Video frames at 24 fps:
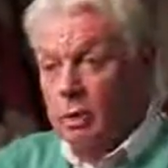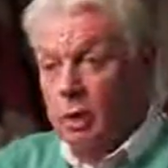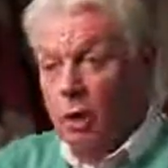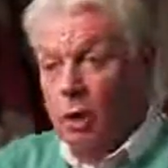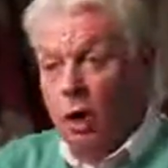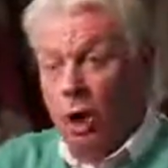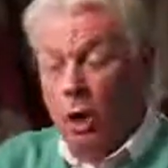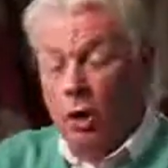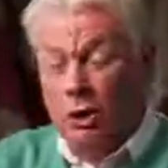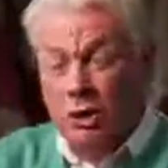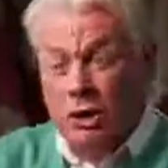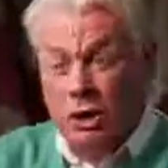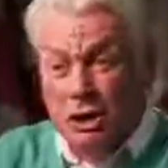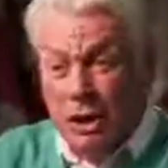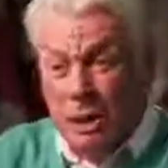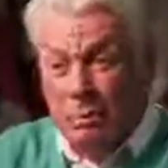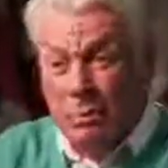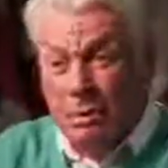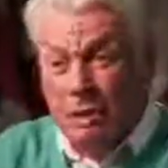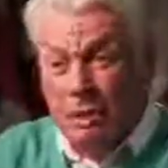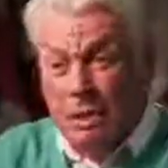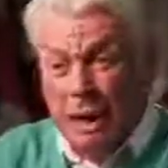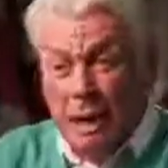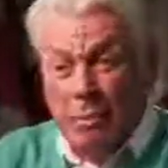on
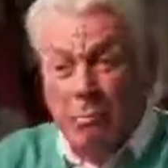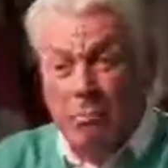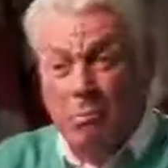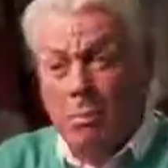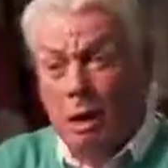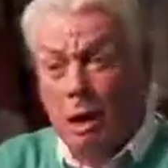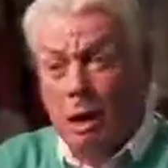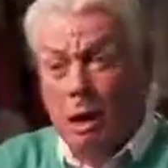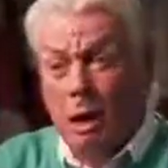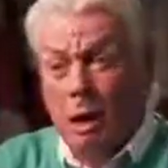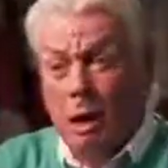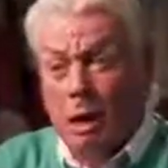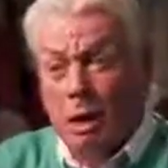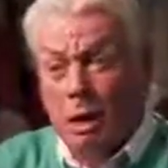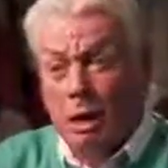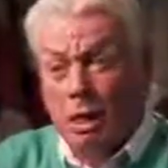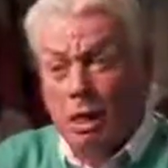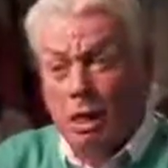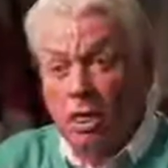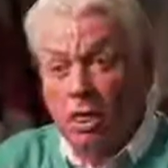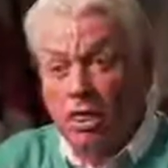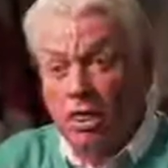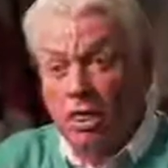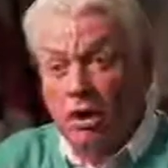September
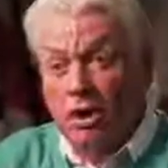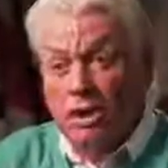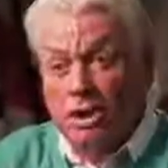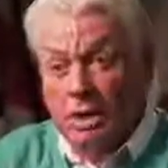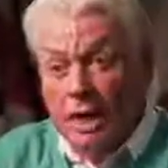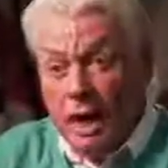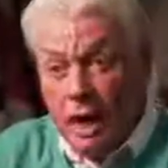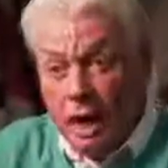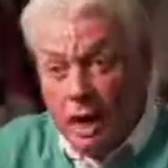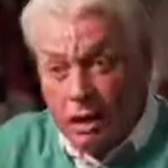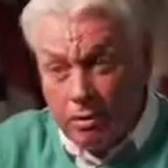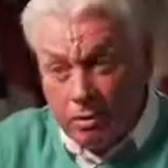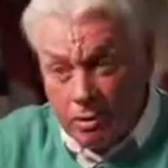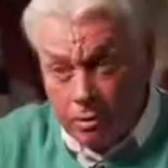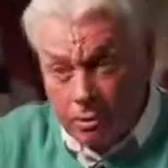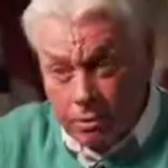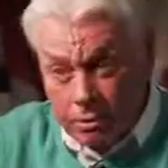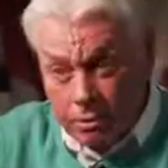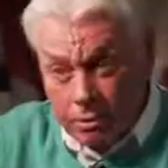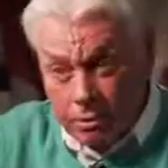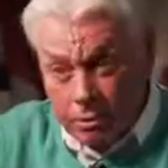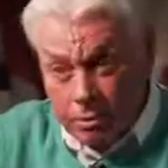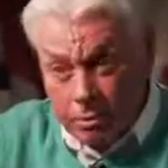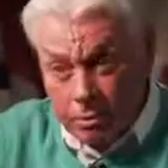the
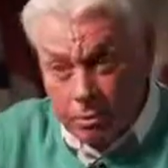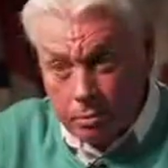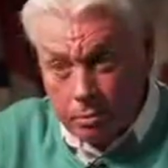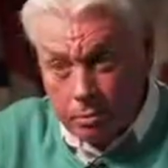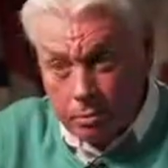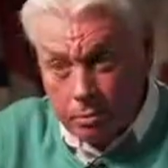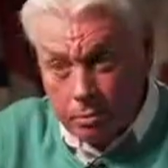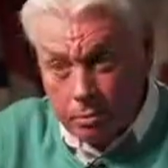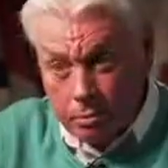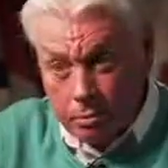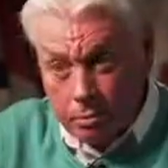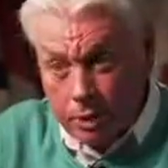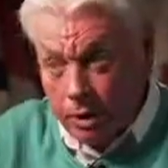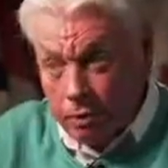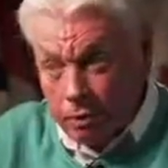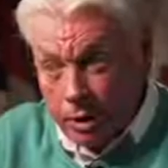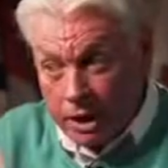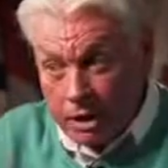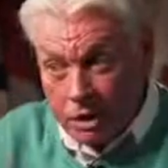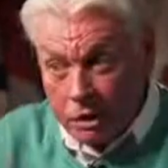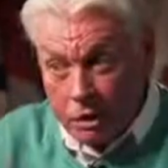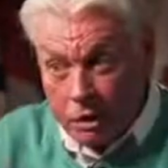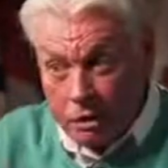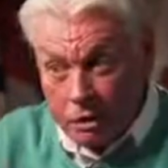10th, the
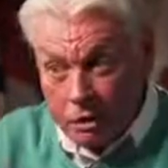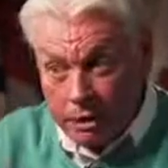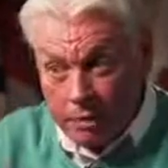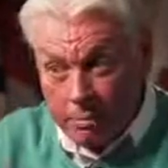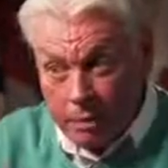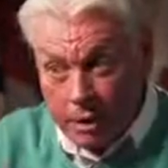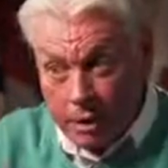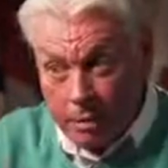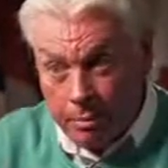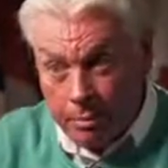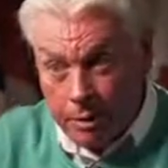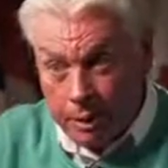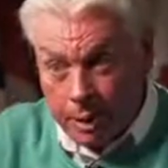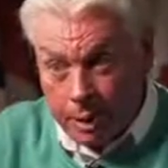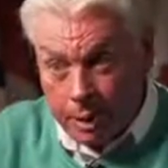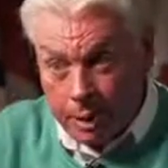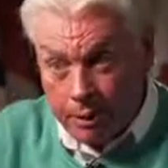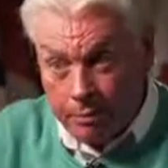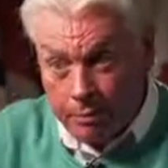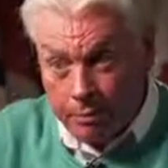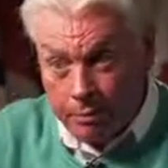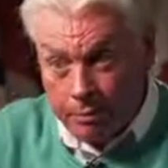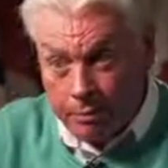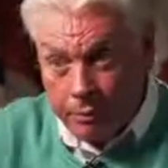rest on September the
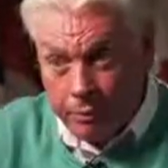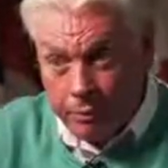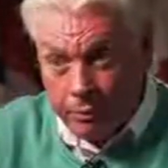11th,